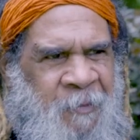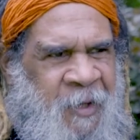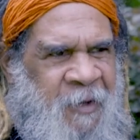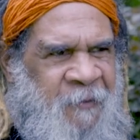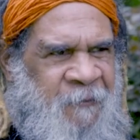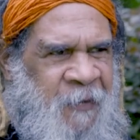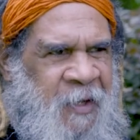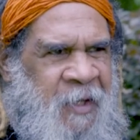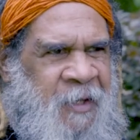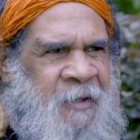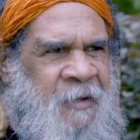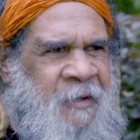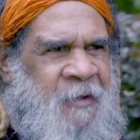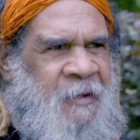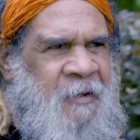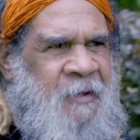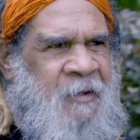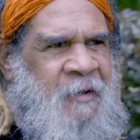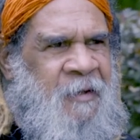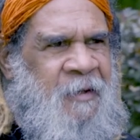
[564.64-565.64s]
be affected
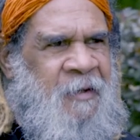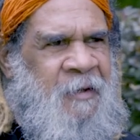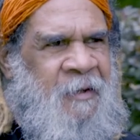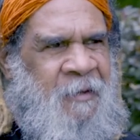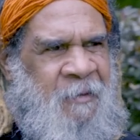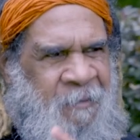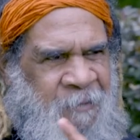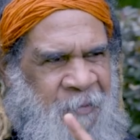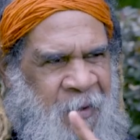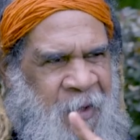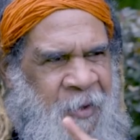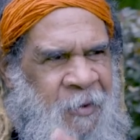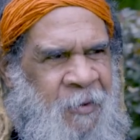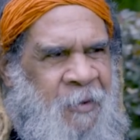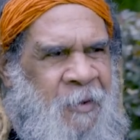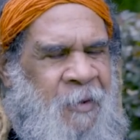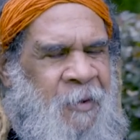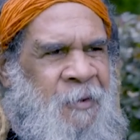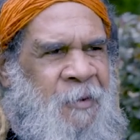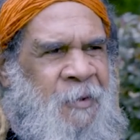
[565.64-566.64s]
by
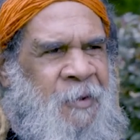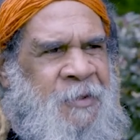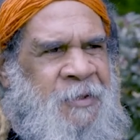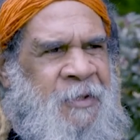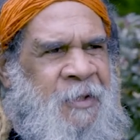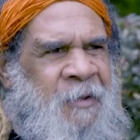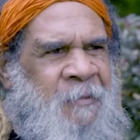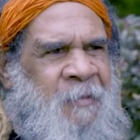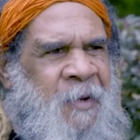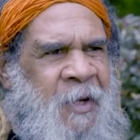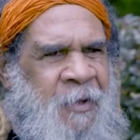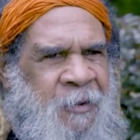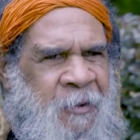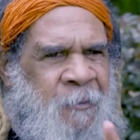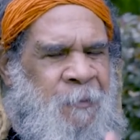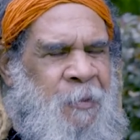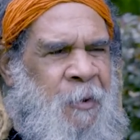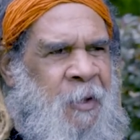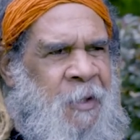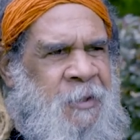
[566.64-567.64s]
your laws and about
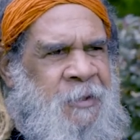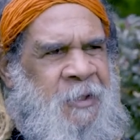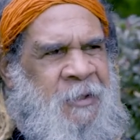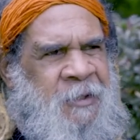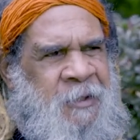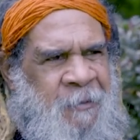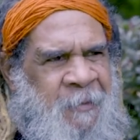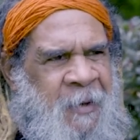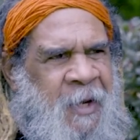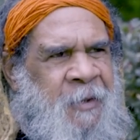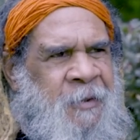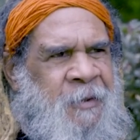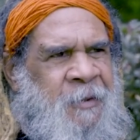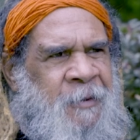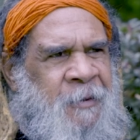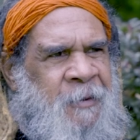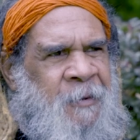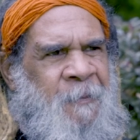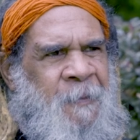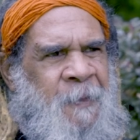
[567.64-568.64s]
your policies and about
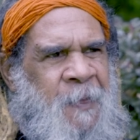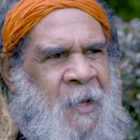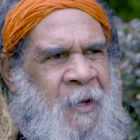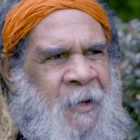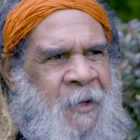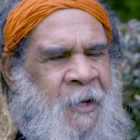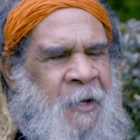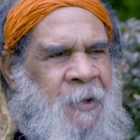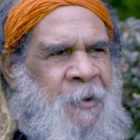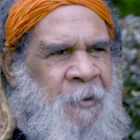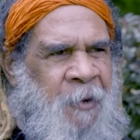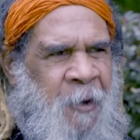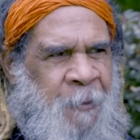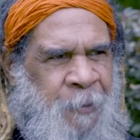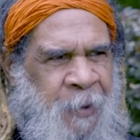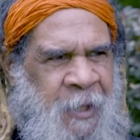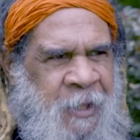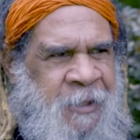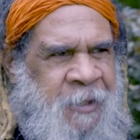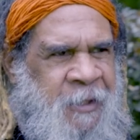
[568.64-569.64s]
your, you know, your
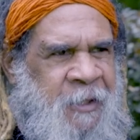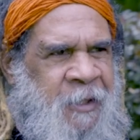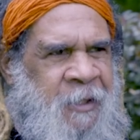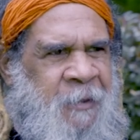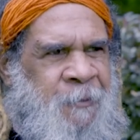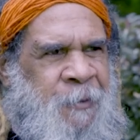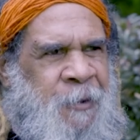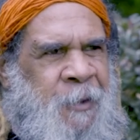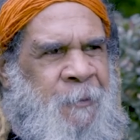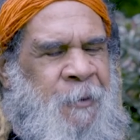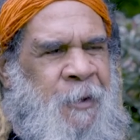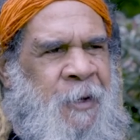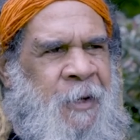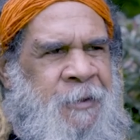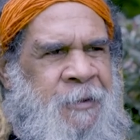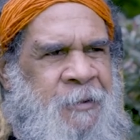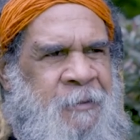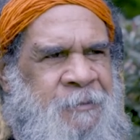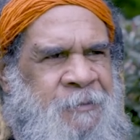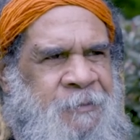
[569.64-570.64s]
oppression that you put upon us.